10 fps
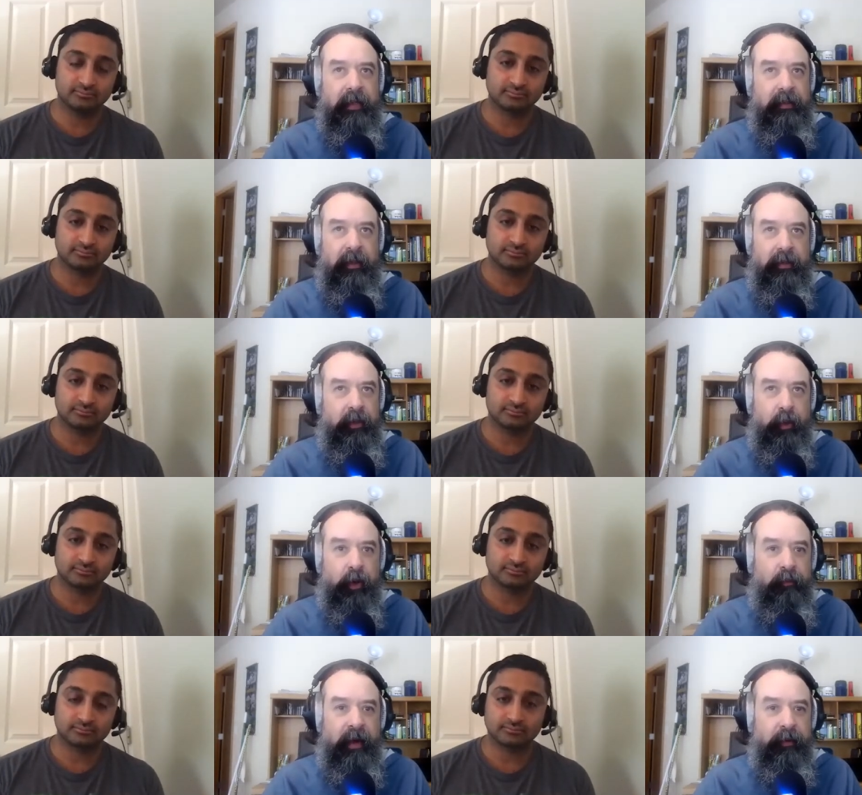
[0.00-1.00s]
Speaker 1: it's two
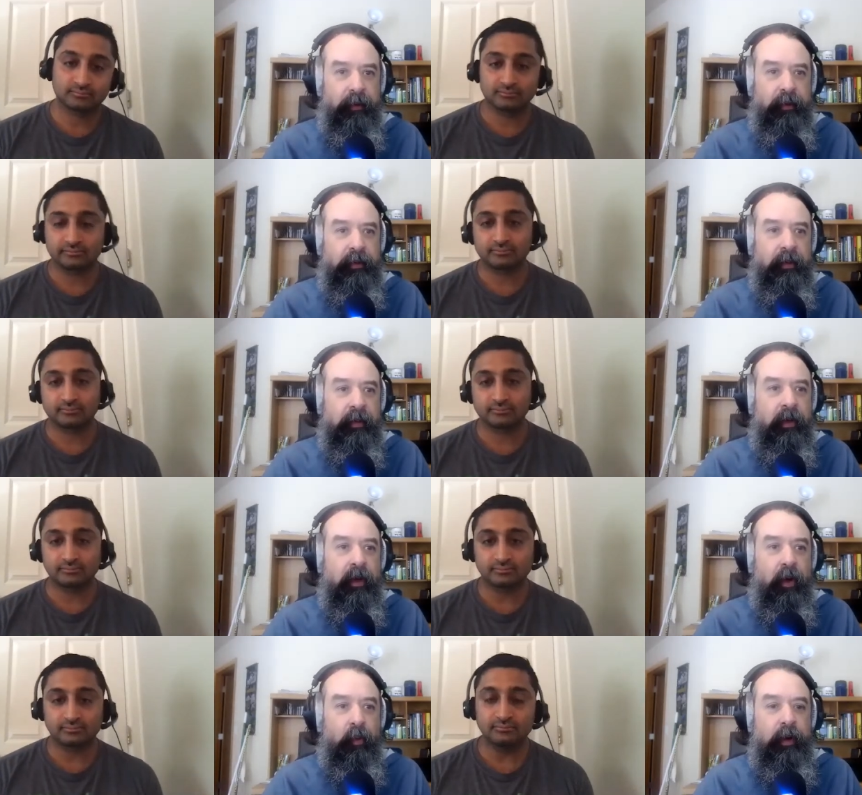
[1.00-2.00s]
co-founders.
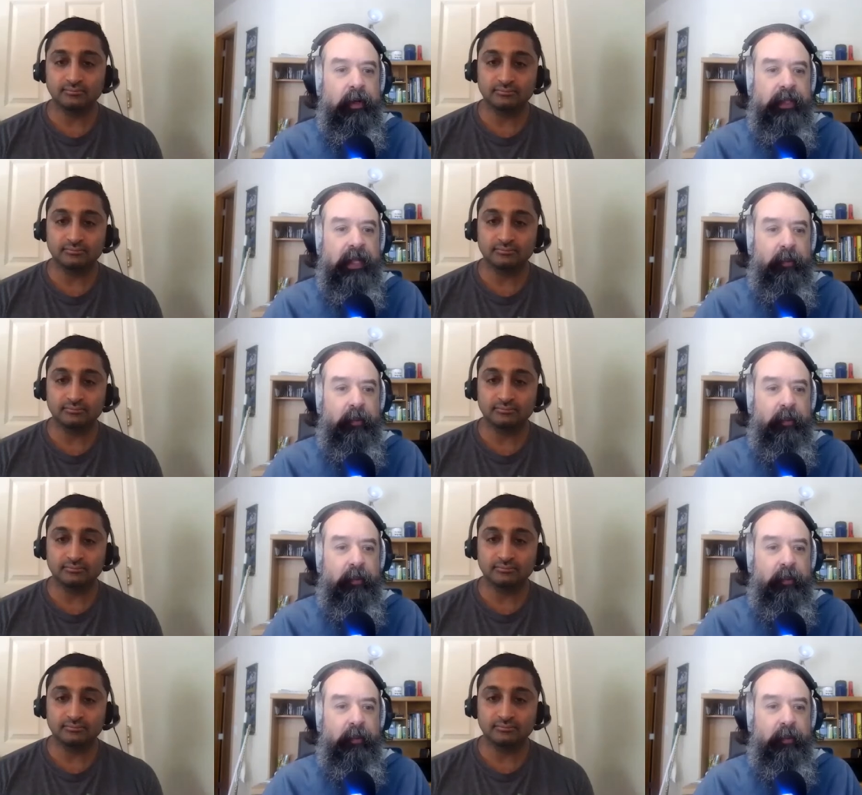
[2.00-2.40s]
Once they